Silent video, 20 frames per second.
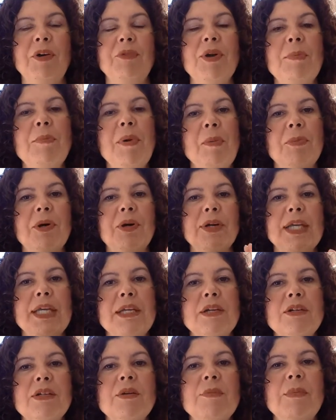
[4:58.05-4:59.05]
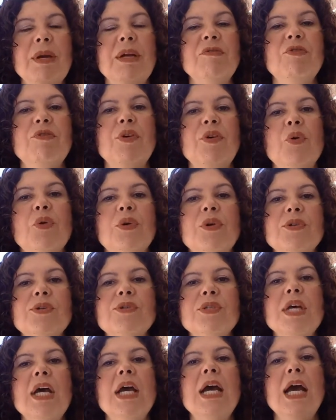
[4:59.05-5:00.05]
Remember, here the main
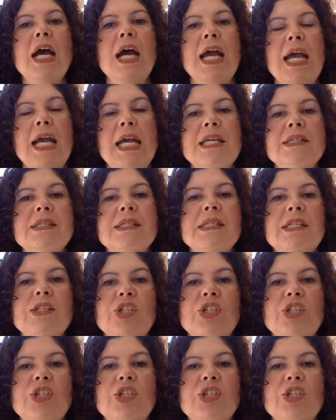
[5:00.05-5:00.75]
focus is the